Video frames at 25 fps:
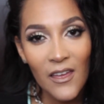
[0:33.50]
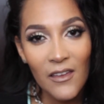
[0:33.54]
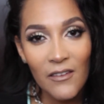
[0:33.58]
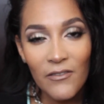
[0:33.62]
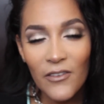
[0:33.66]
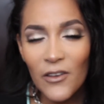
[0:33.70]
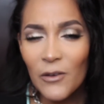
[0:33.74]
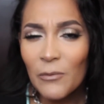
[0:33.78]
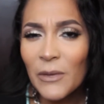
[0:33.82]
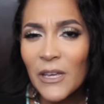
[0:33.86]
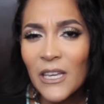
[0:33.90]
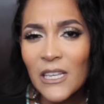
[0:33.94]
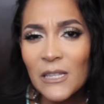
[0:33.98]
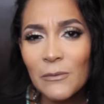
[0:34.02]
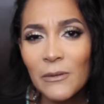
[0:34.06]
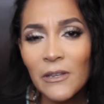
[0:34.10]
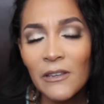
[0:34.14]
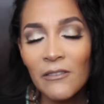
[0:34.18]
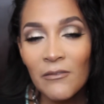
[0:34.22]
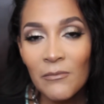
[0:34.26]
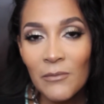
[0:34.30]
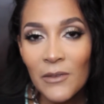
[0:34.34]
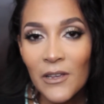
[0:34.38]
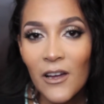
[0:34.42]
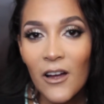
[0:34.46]
filming has been
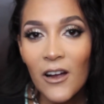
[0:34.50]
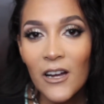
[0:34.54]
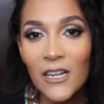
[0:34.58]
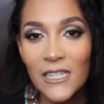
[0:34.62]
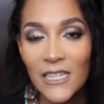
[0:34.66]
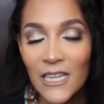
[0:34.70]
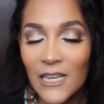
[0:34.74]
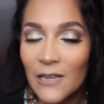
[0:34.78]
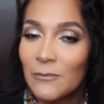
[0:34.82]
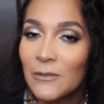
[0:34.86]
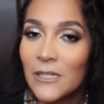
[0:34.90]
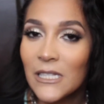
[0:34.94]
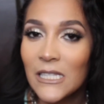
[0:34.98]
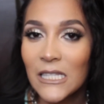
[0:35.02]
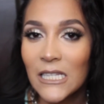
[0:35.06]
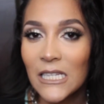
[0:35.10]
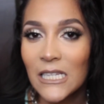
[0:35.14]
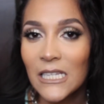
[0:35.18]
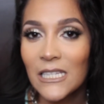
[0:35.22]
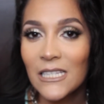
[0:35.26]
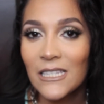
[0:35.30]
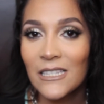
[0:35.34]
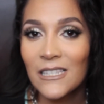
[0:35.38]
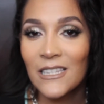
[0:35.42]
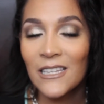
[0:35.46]
giving me a hard time these
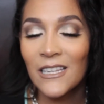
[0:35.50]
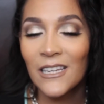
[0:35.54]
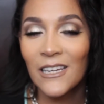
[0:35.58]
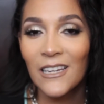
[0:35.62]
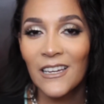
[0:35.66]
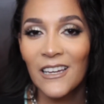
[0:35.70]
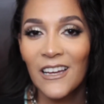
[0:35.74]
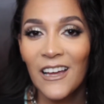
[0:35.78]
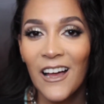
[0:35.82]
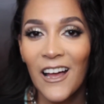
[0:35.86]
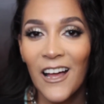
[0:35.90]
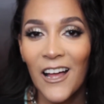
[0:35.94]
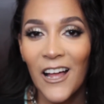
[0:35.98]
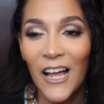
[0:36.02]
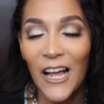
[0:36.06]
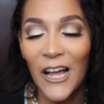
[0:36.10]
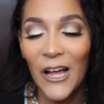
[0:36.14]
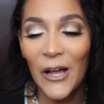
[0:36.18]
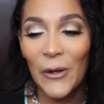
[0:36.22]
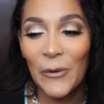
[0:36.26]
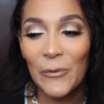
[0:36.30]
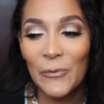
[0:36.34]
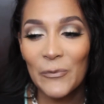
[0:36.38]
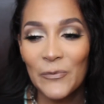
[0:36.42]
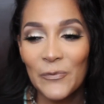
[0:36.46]
days,
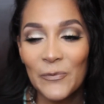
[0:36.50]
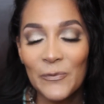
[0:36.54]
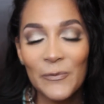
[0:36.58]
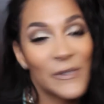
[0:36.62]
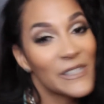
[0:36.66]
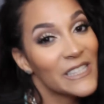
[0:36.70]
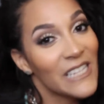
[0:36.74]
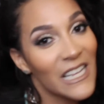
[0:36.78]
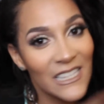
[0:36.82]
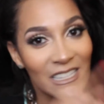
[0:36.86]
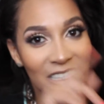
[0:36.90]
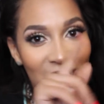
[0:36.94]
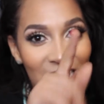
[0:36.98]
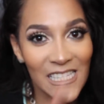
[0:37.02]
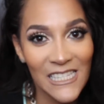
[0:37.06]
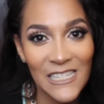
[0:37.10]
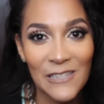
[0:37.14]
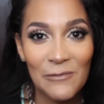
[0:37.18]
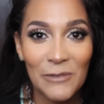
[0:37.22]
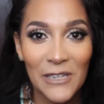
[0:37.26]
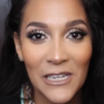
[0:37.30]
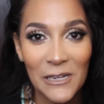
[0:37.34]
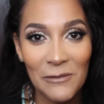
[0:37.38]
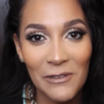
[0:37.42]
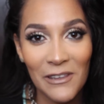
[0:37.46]
but that
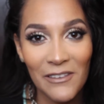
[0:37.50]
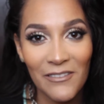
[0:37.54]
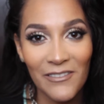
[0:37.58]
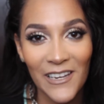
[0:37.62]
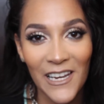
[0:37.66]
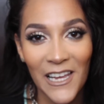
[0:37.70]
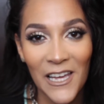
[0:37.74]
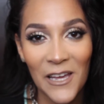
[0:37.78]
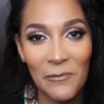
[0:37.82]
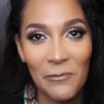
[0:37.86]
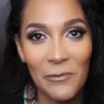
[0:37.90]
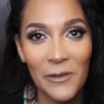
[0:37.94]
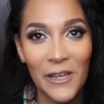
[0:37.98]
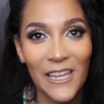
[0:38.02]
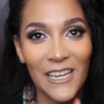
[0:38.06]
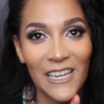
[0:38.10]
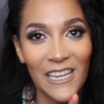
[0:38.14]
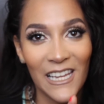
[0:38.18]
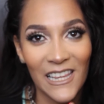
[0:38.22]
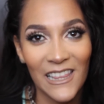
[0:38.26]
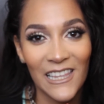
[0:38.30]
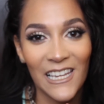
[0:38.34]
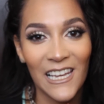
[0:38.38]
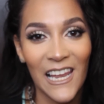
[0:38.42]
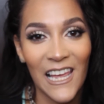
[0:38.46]
doesn't mean I'm giving up
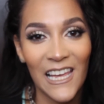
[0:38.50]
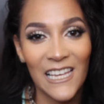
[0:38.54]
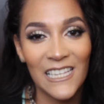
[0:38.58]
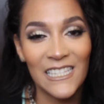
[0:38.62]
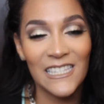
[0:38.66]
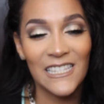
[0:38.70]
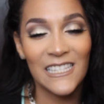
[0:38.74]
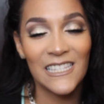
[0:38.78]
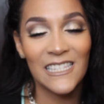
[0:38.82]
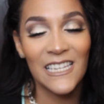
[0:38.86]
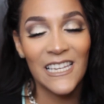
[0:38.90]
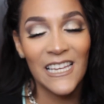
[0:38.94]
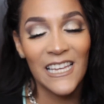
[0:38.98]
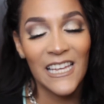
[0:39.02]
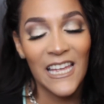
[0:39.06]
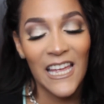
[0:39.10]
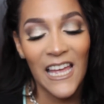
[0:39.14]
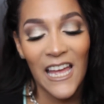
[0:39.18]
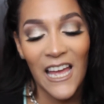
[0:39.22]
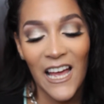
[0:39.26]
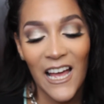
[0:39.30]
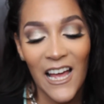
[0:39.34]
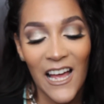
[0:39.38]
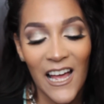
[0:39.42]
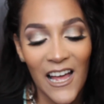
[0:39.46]
nonetheless.
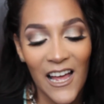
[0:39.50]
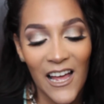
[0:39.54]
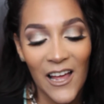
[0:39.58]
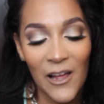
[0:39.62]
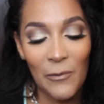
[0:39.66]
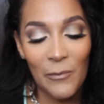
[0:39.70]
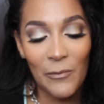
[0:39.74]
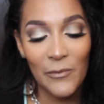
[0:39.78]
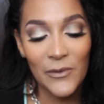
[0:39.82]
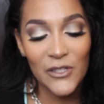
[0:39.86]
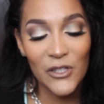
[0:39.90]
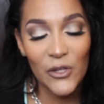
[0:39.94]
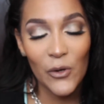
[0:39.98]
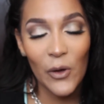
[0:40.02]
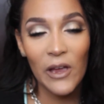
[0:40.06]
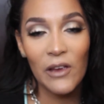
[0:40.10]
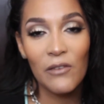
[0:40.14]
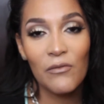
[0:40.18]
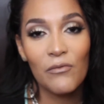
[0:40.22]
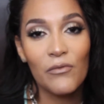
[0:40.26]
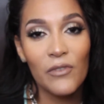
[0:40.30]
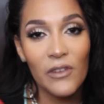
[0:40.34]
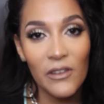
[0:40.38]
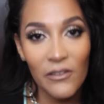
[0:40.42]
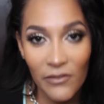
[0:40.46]
So I
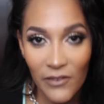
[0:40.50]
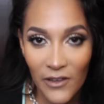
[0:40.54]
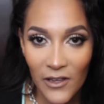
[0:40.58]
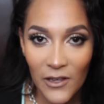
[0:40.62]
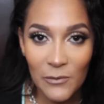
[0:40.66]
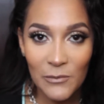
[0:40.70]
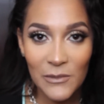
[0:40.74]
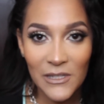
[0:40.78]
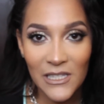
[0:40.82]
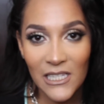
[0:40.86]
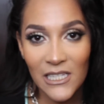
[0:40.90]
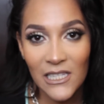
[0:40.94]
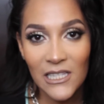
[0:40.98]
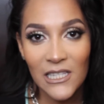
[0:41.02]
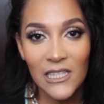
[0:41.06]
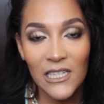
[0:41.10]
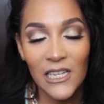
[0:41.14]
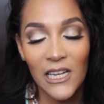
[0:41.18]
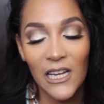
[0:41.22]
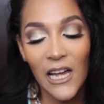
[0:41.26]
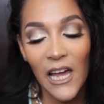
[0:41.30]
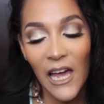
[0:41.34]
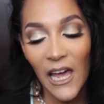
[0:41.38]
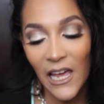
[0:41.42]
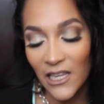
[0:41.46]
refilmed this
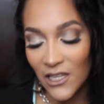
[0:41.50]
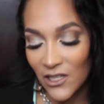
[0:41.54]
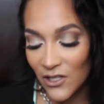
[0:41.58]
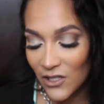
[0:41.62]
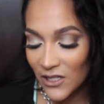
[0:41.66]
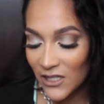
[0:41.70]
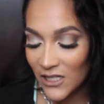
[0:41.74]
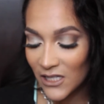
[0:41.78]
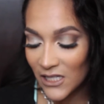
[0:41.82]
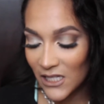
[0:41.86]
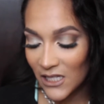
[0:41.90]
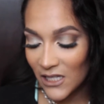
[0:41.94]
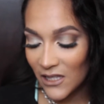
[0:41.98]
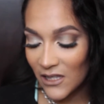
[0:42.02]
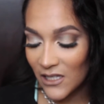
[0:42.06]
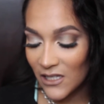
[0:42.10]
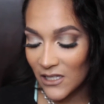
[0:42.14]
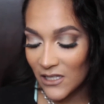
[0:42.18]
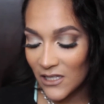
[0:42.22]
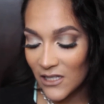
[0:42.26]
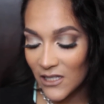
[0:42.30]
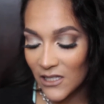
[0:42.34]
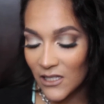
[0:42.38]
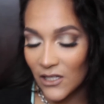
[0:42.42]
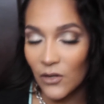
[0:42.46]
look. I did
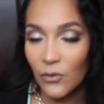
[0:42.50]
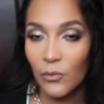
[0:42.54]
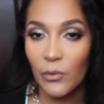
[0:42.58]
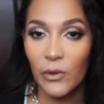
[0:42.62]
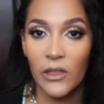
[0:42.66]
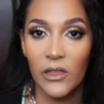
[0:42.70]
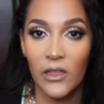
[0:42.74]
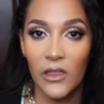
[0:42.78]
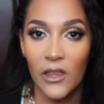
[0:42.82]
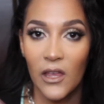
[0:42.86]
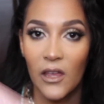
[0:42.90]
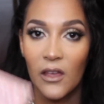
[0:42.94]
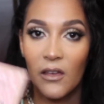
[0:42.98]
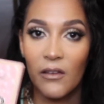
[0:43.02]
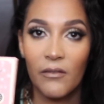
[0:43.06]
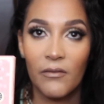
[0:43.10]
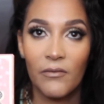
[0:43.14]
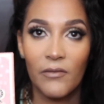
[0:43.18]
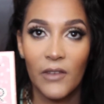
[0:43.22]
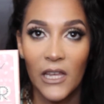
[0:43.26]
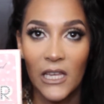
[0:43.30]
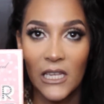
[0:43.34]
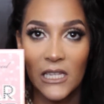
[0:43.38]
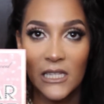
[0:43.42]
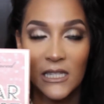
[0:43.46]
this look with the
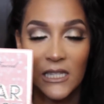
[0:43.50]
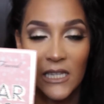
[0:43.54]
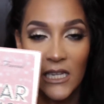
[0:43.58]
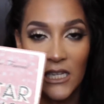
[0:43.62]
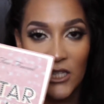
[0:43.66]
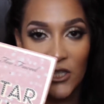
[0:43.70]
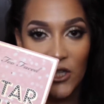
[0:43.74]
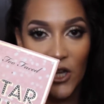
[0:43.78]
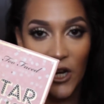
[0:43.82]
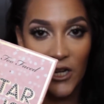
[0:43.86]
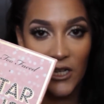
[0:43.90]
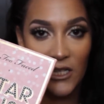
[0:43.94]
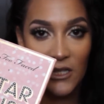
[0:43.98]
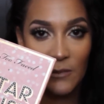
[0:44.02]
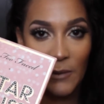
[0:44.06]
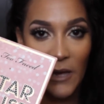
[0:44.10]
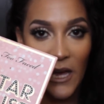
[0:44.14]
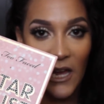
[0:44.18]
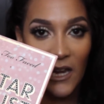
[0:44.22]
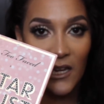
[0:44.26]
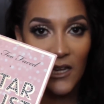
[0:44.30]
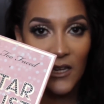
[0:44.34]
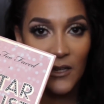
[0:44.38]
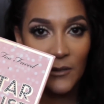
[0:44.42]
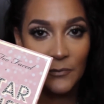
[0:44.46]
Vegas Nails Artist
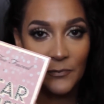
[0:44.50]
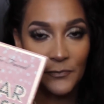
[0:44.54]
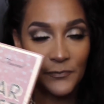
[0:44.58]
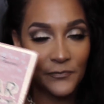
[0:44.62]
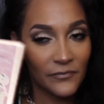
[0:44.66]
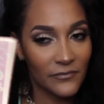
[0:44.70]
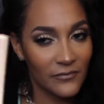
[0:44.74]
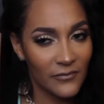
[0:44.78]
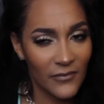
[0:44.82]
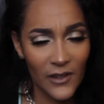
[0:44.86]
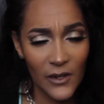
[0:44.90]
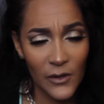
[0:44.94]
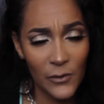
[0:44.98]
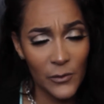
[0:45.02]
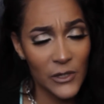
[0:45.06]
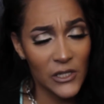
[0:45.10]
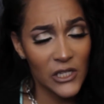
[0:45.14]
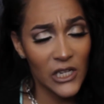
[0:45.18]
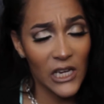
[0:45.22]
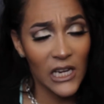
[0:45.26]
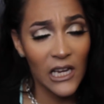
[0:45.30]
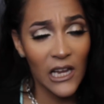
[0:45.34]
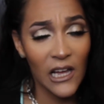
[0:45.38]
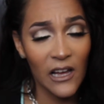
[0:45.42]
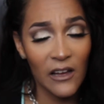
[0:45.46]
palette, which
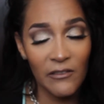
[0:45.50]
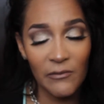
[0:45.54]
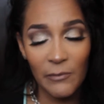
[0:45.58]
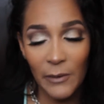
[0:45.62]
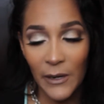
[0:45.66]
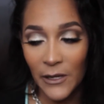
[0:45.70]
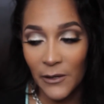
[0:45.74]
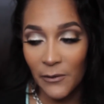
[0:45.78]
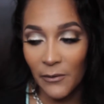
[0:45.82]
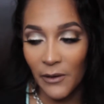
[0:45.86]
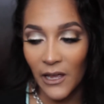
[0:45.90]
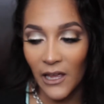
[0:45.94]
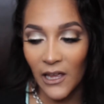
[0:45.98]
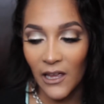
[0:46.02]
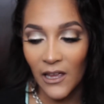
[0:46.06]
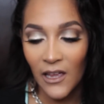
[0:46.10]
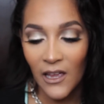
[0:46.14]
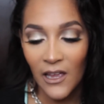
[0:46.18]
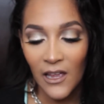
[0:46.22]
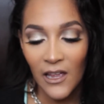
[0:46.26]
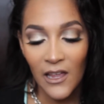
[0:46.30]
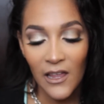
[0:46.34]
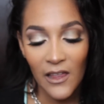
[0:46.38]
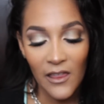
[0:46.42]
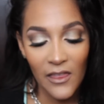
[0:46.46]
I love, by the way.
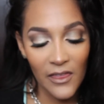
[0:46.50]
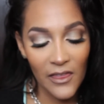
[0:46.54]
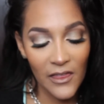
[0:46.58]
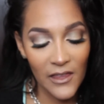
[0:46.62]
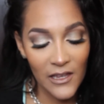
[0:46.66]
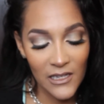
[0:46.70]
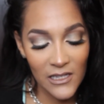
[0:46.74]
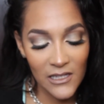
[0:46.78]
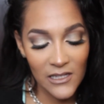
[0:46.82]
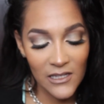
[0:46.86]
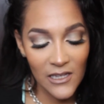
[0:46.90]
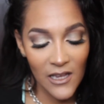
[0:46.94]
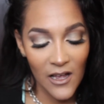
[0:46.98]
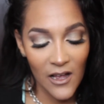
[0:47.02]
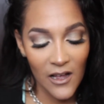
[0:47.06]
This